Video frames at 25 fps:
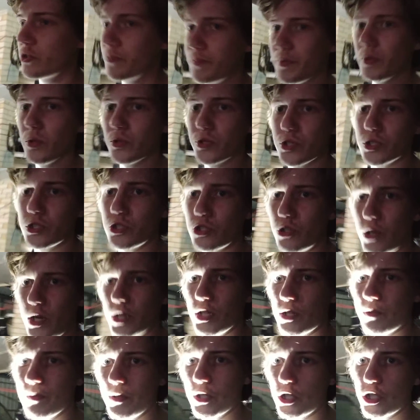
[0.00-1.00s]
that built the
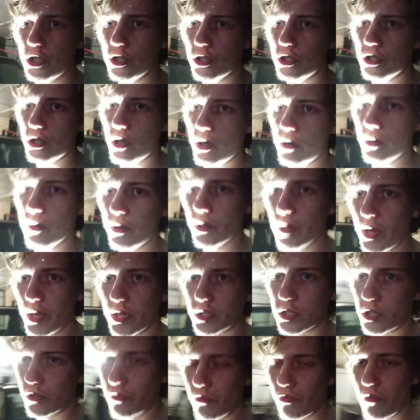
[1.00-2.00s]
transmission, so
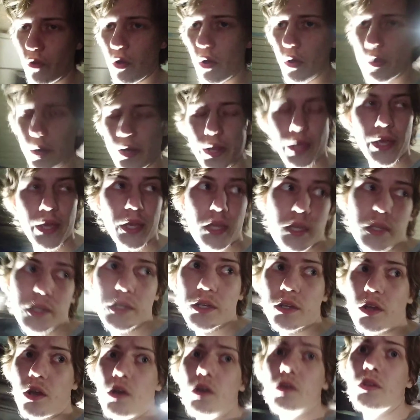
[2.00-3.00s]
it's fine. It can
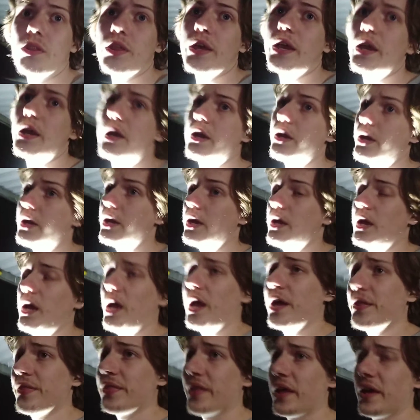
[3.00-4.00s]
go there
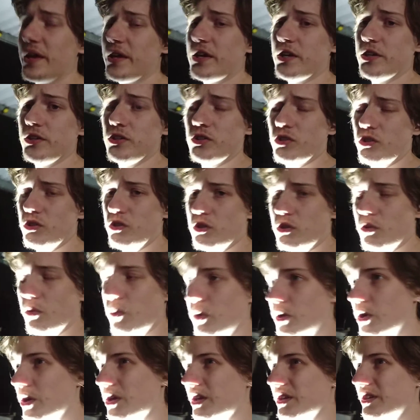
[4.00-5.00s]
and they can do the
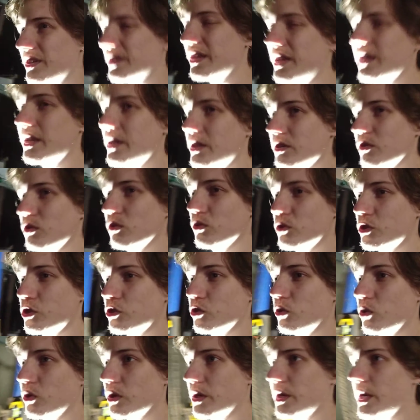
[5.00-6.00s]
work and get it all
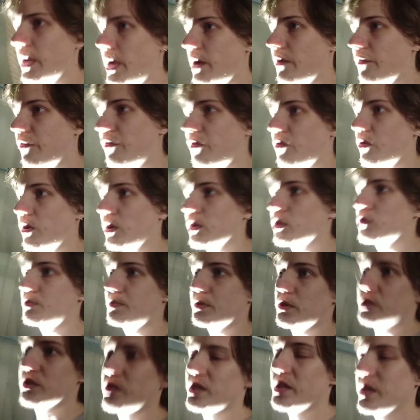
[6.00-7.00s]
sorted out for us,
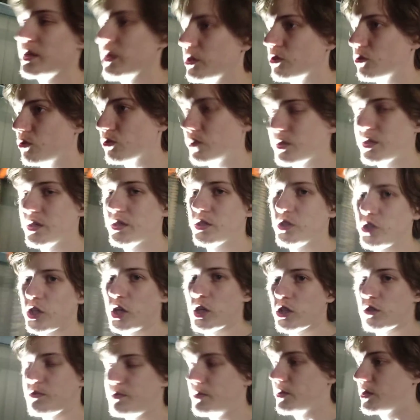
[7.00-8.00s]
because they need to do all the
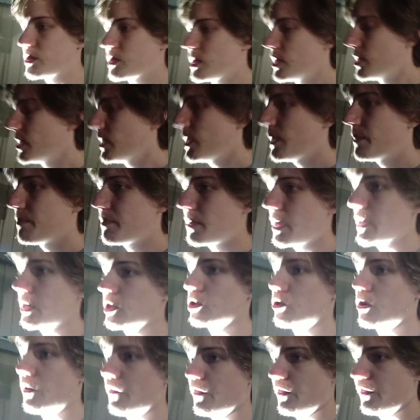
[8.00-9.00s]
adjustments, make
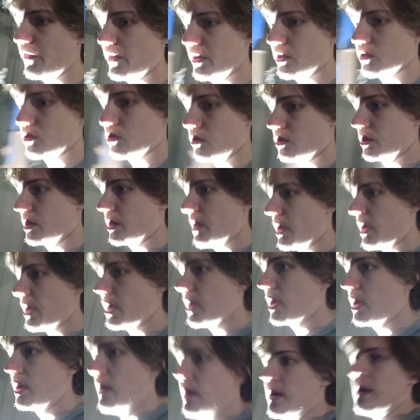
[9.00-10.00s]
sure everything's
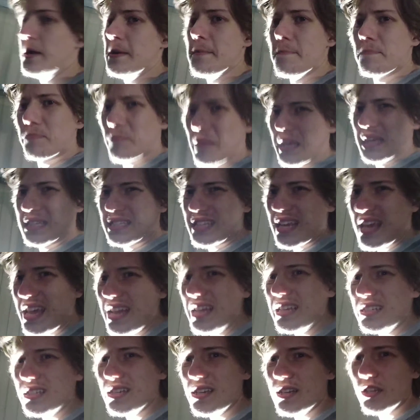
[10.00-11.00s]
okay. It's
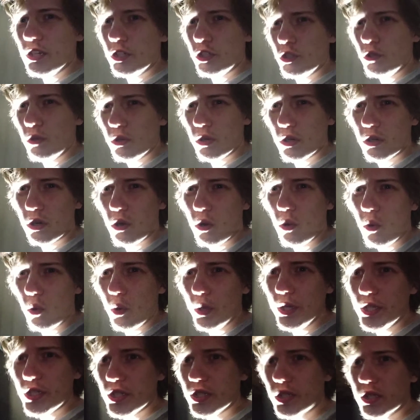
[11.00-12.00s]
easier to do it on a
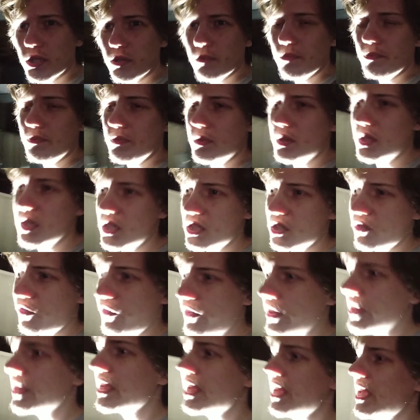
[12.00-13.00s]
hoist. This
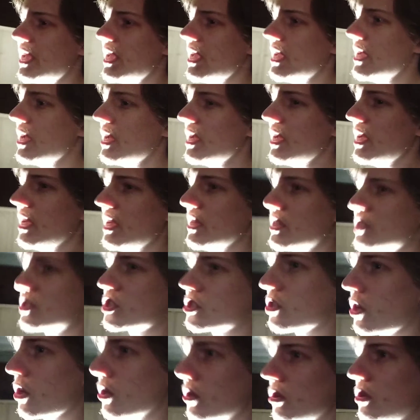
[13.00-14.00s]
thing here is
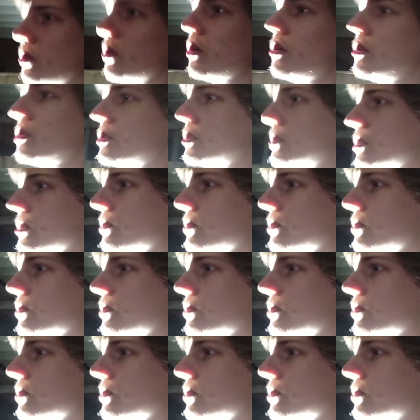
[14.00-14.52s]
so low to the